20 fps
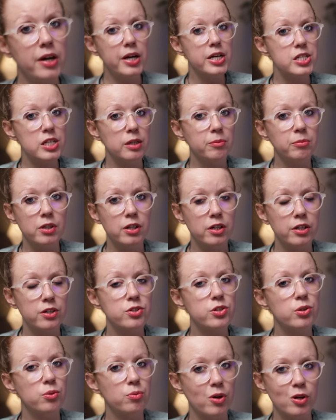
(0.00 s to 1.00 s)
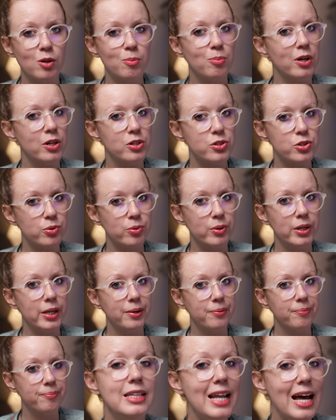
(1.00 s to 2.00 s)
Very similar to Rotobrush
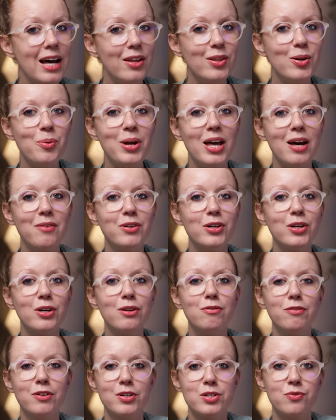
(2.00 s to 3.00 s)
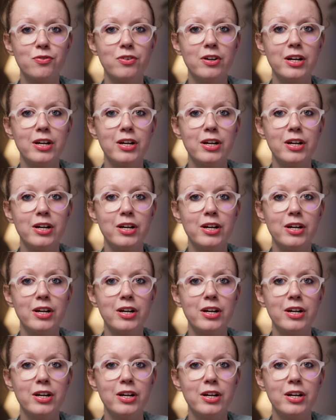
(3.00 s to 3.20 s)
3. Now that we have a good first